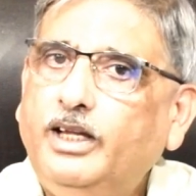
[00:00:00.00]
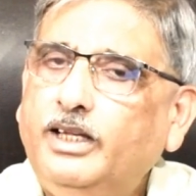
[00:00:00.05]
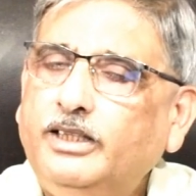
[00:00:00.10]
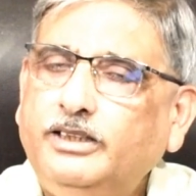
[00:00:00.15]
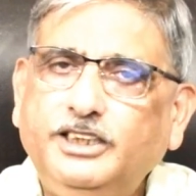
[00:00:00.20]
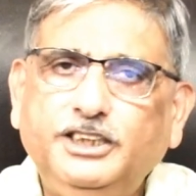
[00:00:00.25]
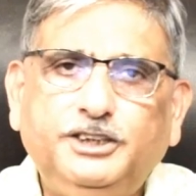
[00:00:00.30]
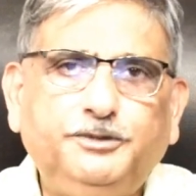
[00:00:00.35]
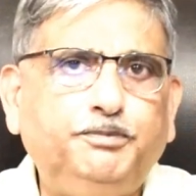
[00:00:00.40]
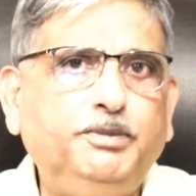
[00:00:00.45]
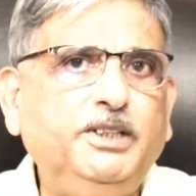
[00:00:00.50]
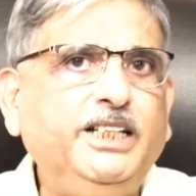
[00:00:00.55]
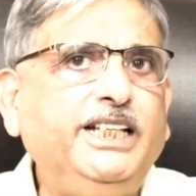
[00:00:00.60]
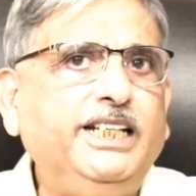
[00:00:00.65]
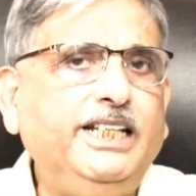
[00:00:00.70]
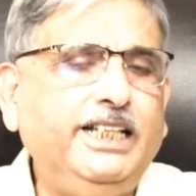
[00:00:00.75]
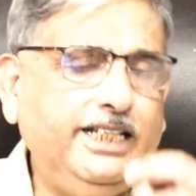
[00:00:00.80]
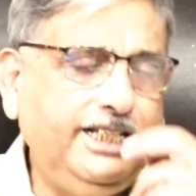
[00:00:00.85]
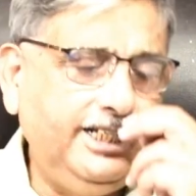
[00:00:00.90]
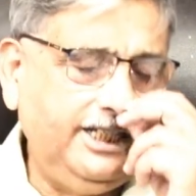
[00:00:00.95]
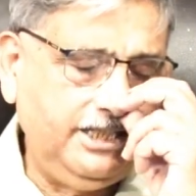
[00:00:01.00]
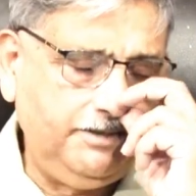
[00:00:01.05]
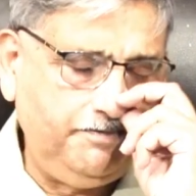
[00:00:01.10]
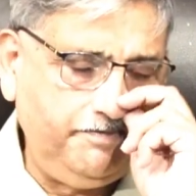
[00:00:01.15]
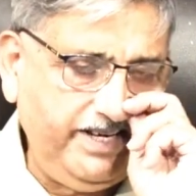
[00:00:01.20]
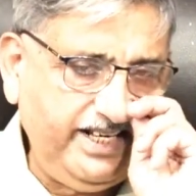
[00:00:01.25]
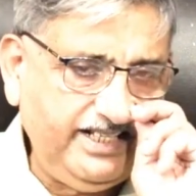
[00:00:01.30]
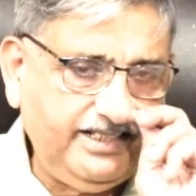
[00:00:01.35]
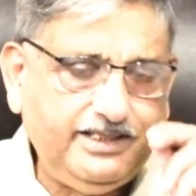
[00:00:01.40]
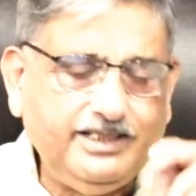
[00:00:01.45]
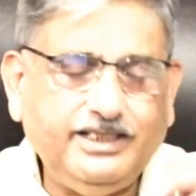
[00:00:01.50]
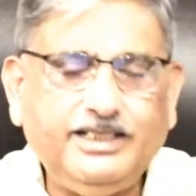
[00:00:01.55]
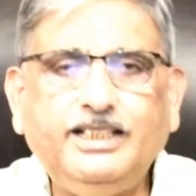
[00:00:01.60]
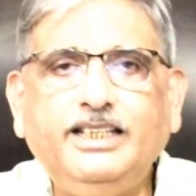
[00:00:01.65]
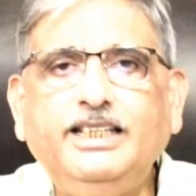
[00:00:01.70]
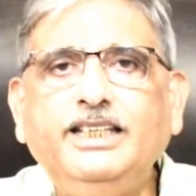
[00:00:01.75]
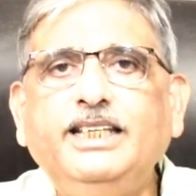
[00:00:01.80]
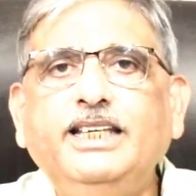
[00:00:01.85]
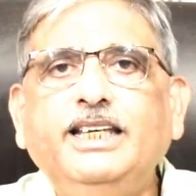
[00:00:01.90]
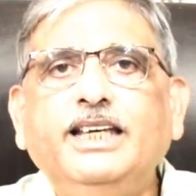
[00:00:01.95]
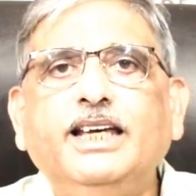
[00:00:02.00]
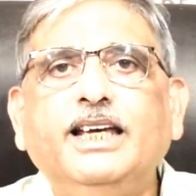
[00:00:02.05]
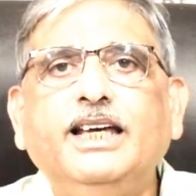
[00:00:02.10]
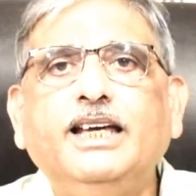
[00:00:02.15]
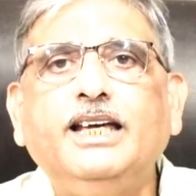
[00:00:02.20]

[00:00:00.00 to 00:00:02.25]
This pleading is basically